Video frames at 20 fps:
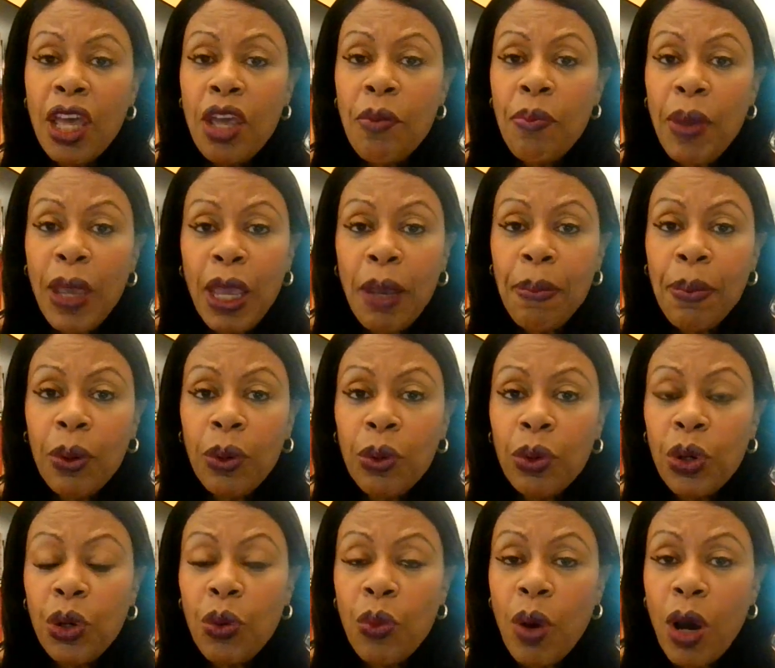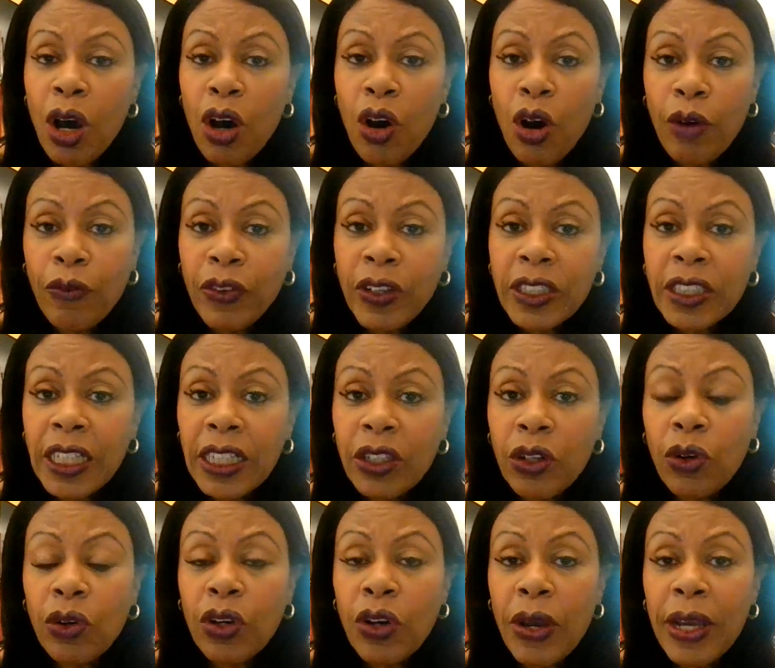people who are obviously
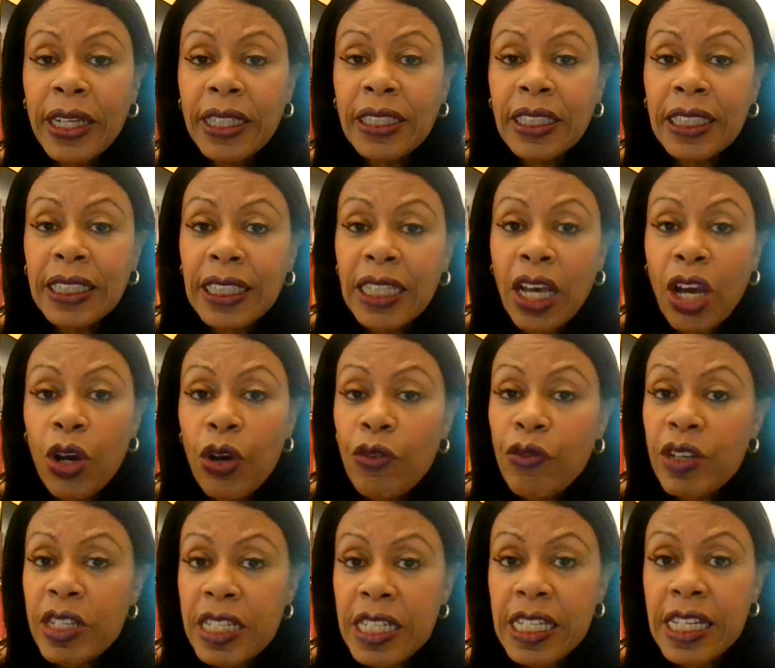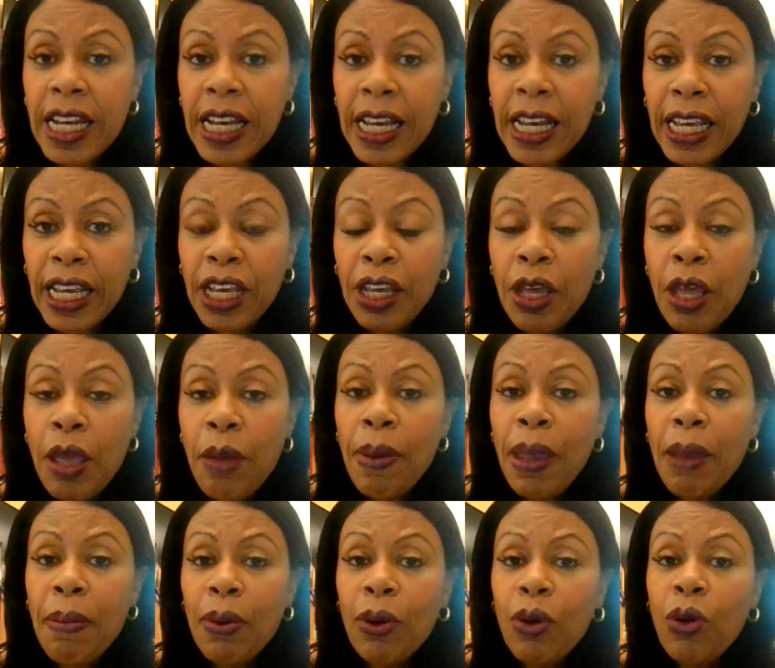not going to overstay,
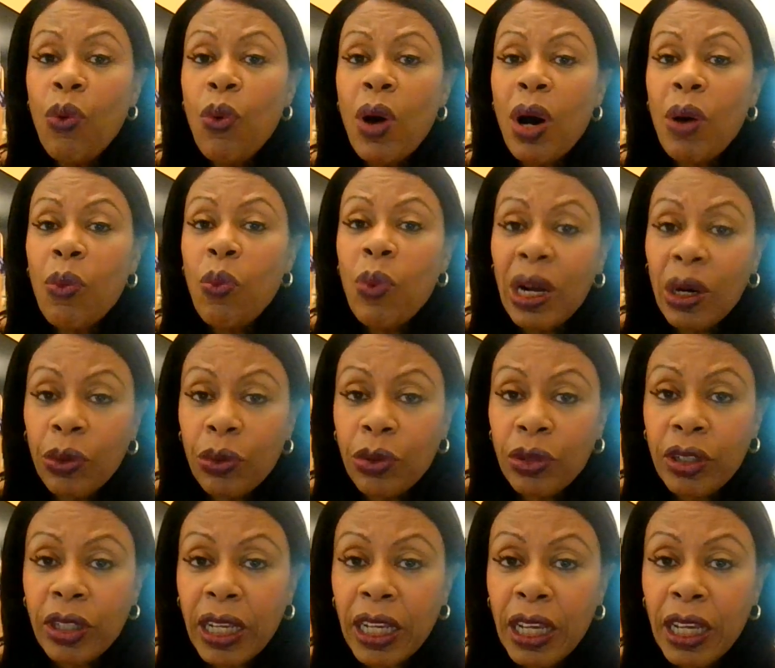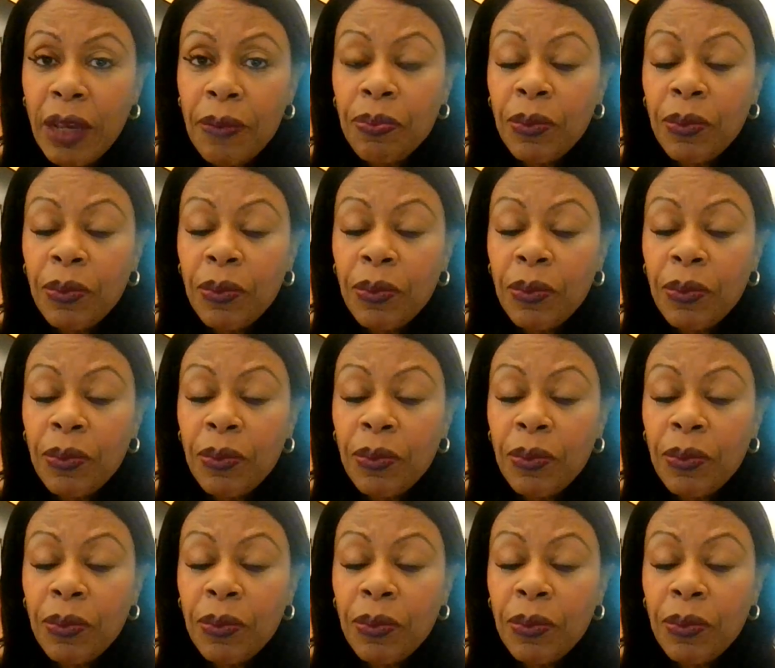people who are wealthy,